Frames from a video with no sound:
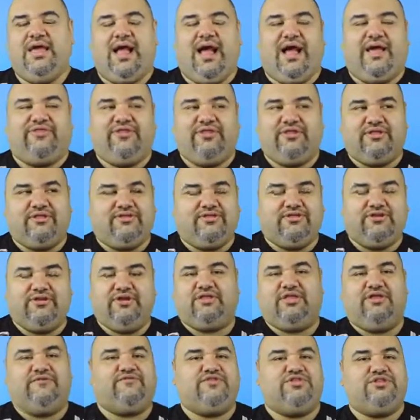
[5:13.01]
I think this is a
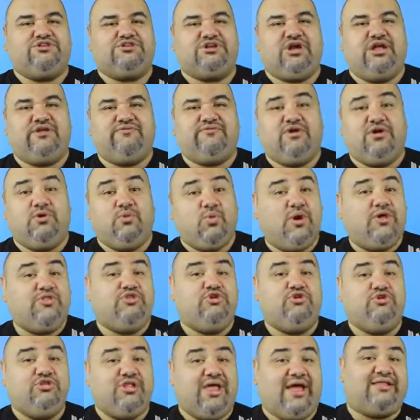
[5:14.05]
good thing for the genre, whether
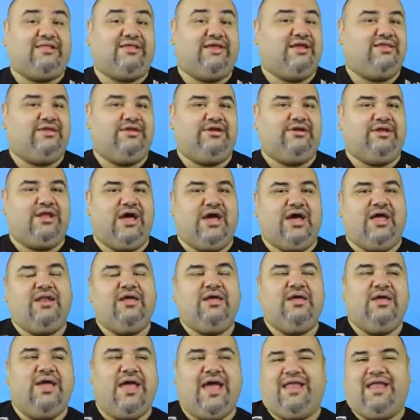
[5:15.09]
you like the idea or not.